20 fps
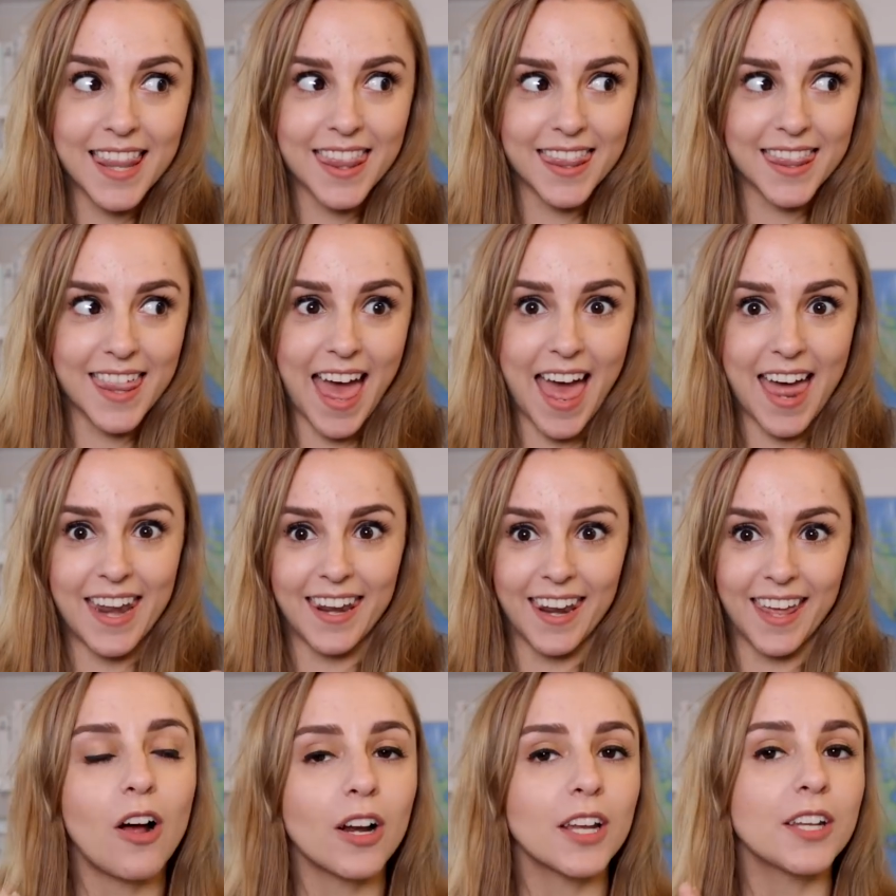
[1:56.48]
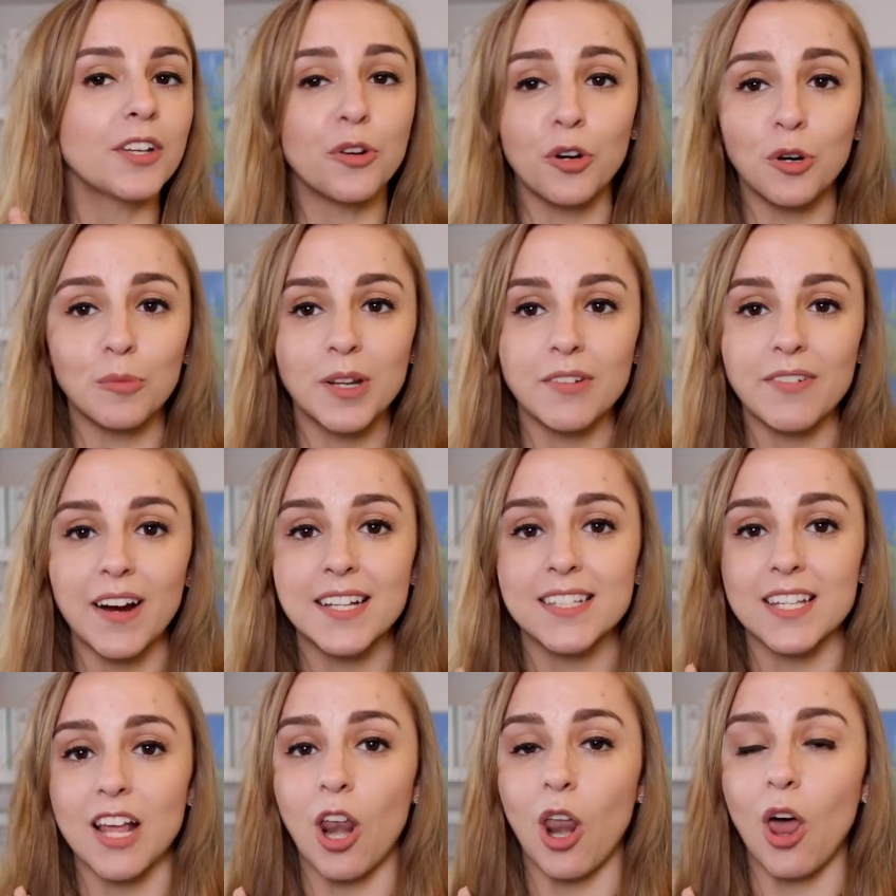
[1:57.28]
then. Holly normally
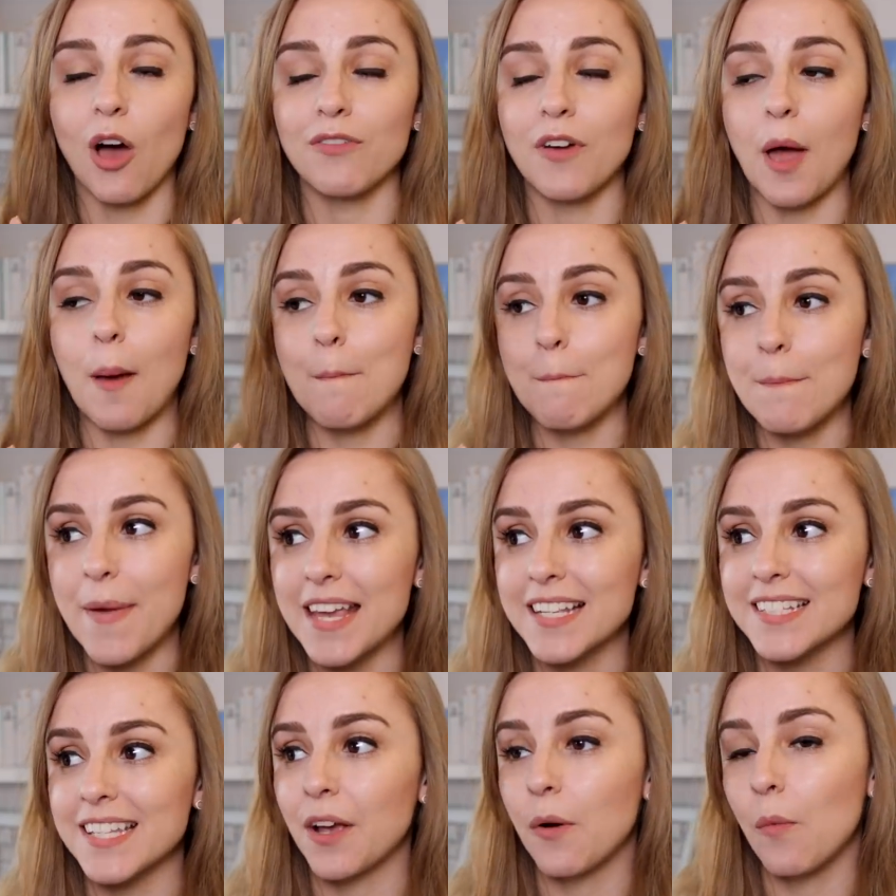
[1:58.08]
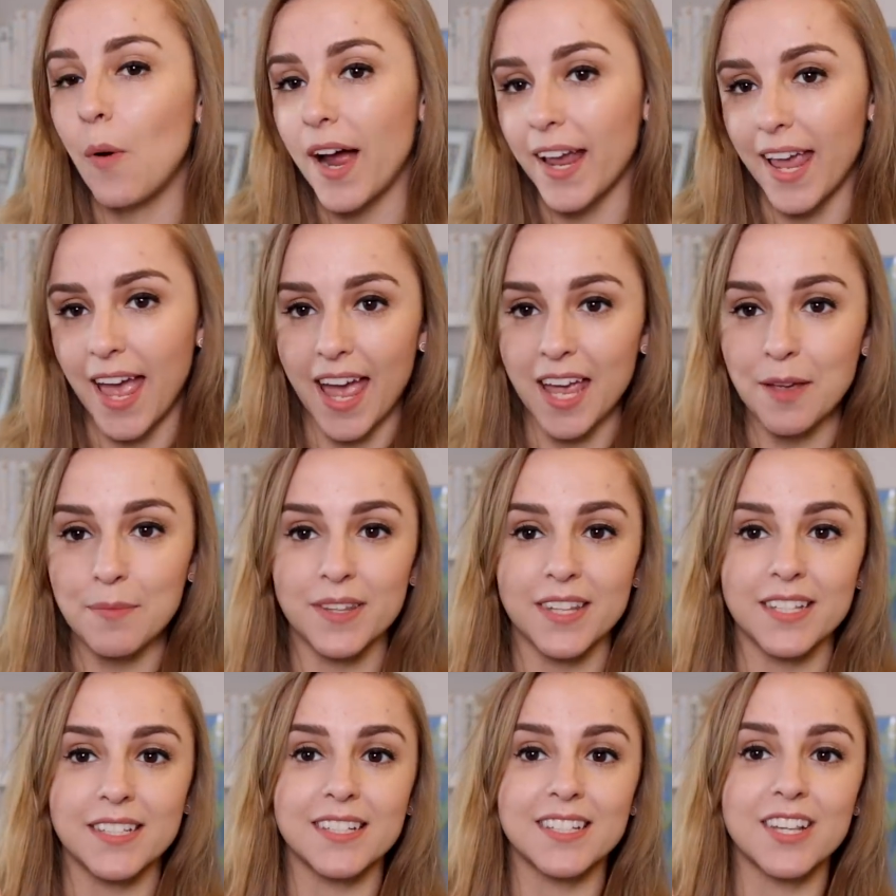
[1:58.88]
writes a lot of amazing YA,
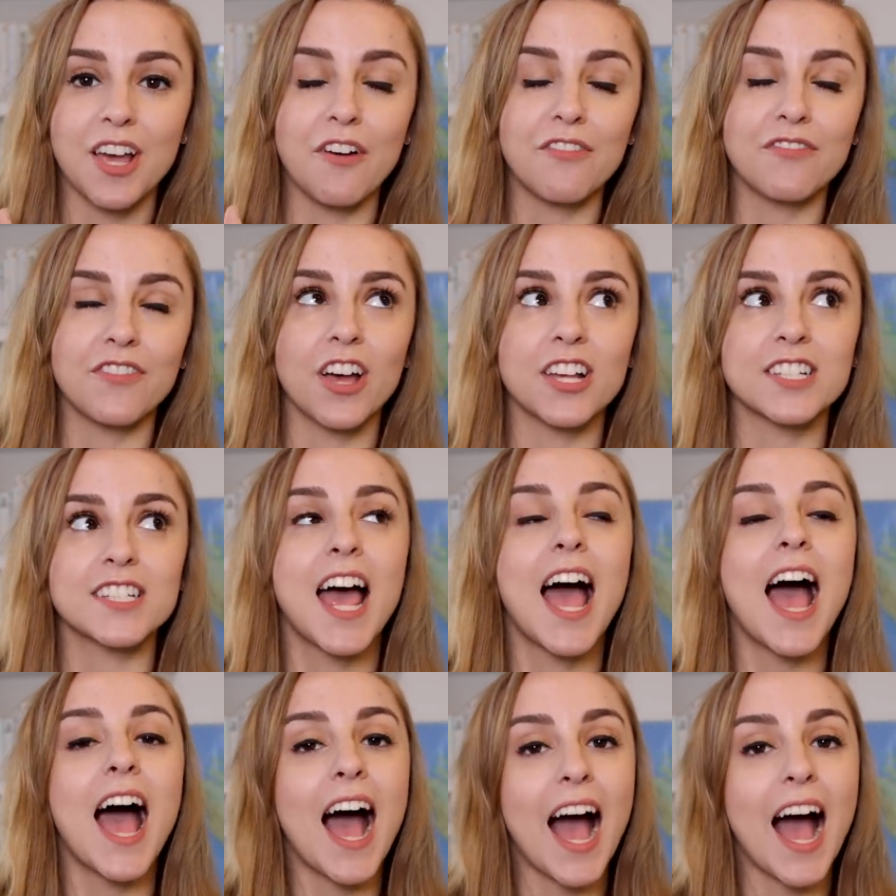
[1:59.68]
but this is her first